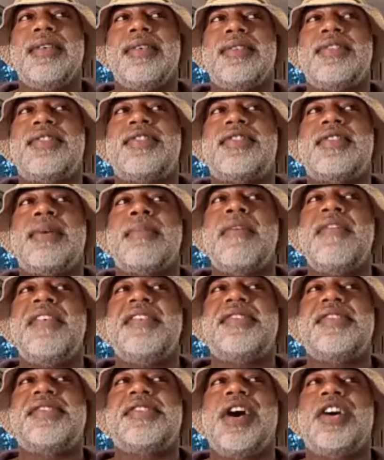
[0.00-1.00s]
some of
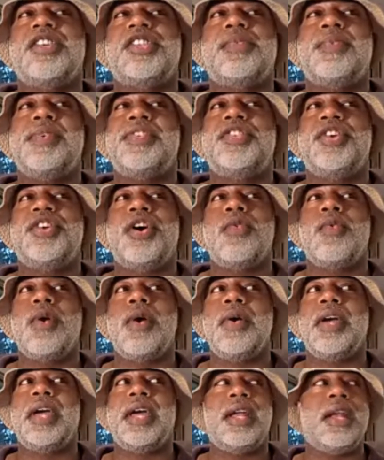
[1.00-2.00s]
his discussion with Joe
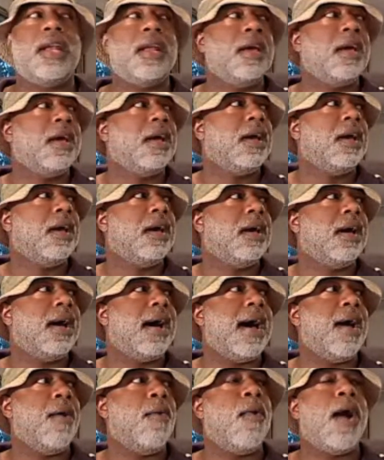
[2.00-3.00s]
Rogan.
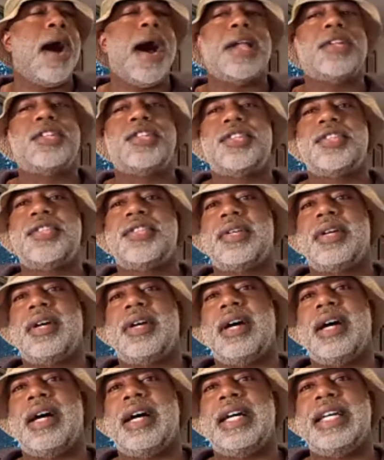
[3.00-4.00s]
I watched
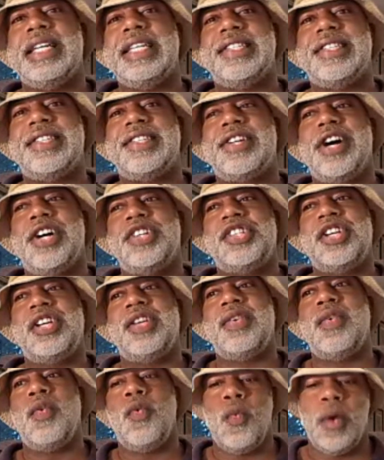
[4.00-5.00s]
his
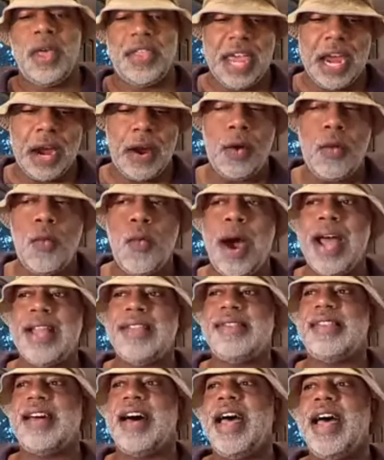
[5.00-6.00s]
discussion with Eric
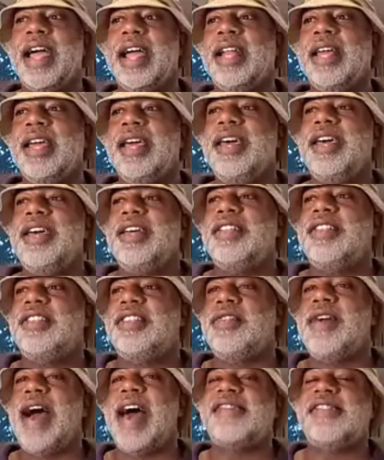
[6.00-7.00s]
Weinstein.
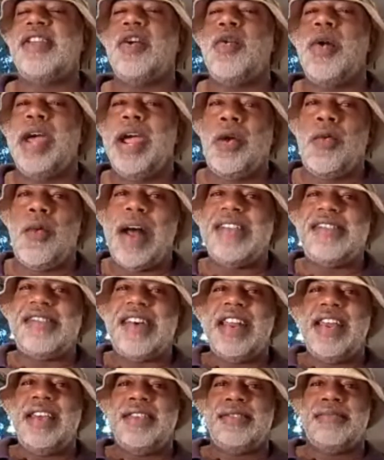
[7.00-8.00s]
Do you guys know who Eric
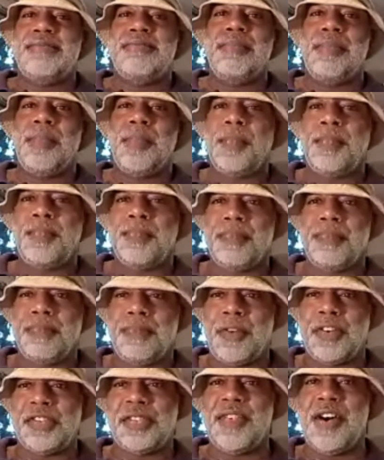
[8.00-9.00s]
Weinstein is?
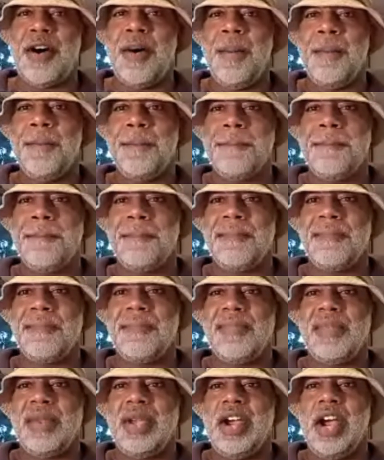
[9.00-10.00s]
First of all,
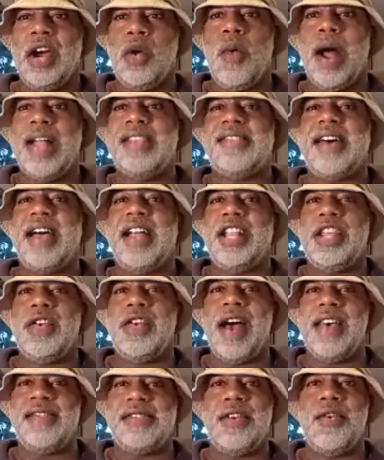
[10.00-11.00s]
Eric Weinstein. Do you
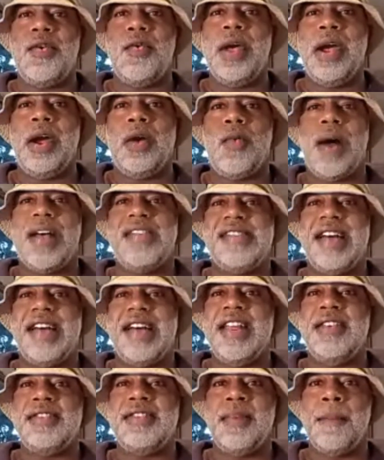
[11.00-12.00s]
guys know who Eric Weinstein
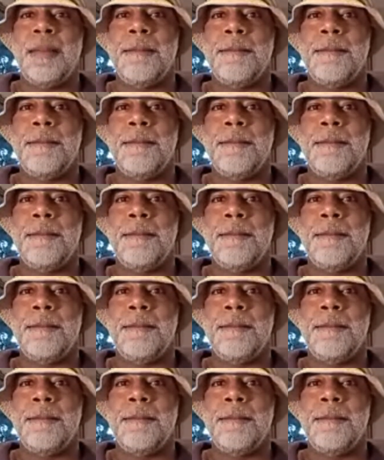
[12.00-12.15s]
is?